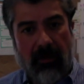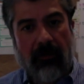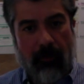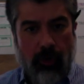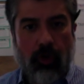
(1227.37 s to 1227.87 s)

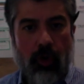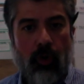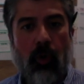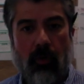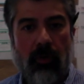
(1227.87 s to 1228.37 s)
for
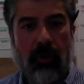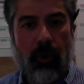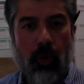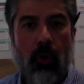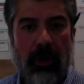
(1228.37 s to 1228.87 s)
neuro
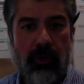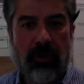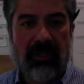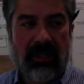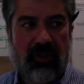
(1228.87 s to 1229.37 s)
neuro
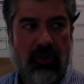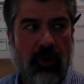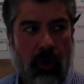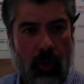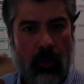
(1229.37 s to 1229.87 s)
injuries because
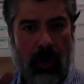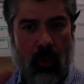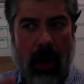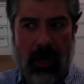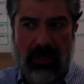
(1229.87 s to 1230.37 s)
neuro
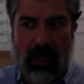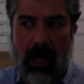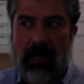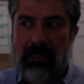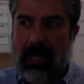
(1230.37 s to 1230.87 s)
requires a
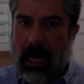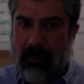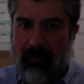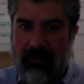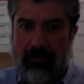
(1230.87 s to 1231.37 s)
lot of time
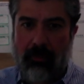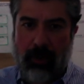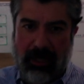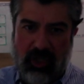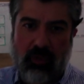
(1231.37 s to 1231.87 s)
for the
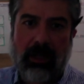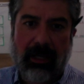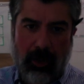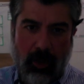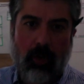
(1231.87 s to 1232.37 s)
brain swelling
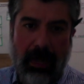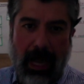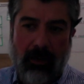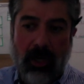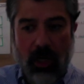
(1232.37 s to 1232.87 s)
to go
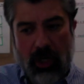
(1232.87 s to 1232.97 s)
down,